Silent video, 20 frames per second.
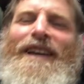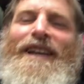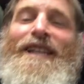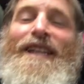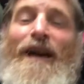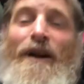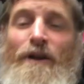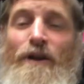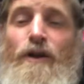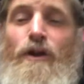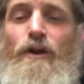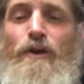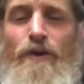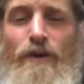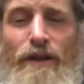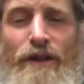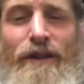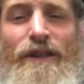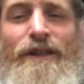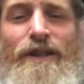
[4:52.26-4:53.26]
Now, in
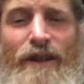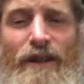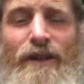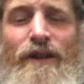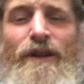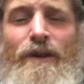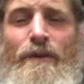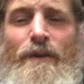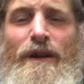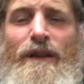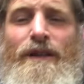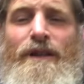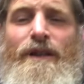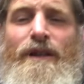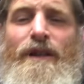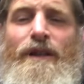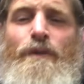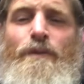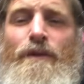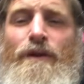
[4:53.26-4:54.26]
truth, it's such an amazing
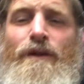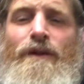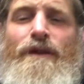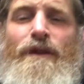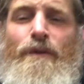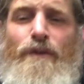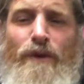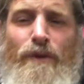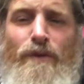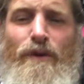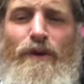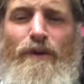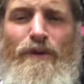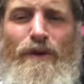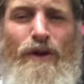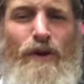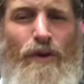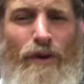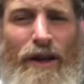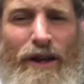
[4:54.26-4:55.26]
experience that when we
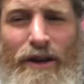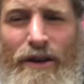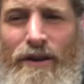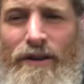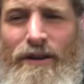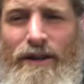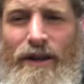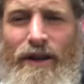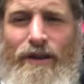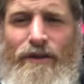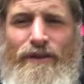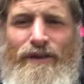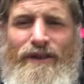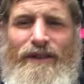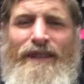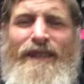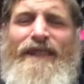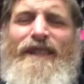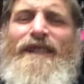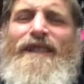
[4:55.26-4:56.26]
train ourselves
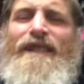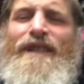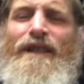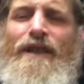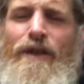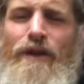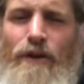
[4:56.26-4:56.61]
in this